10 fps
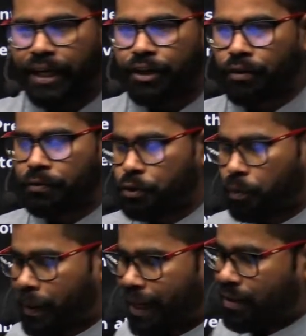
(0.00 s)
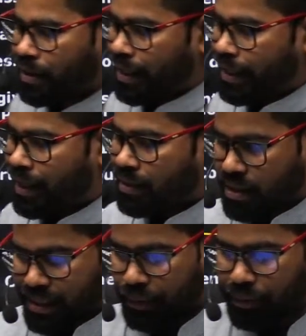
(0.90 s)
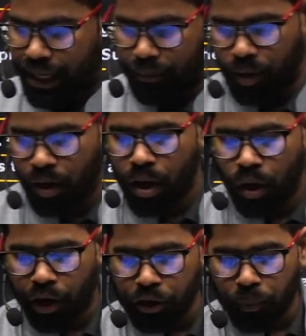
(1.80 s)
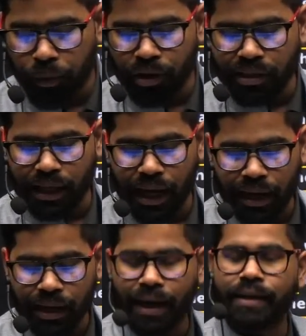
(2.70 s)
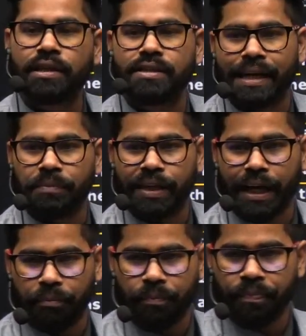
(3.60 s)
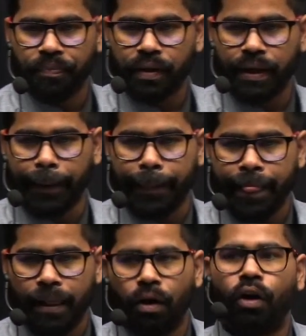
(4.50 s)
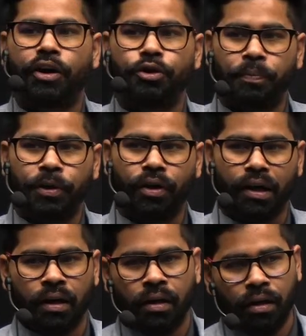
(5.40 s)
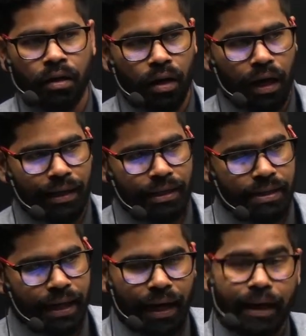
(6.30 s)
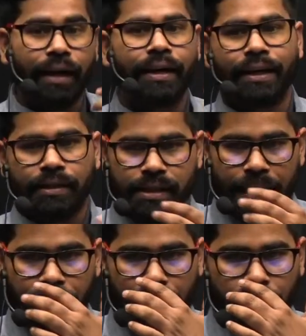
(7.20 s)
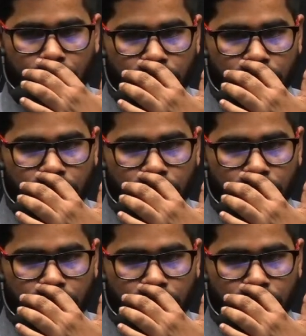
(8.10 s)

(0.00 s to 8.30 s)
of UP and Delhi at the same time, or UP or Telangana at the same time, okay, or UP or let us say Haryana at the same time.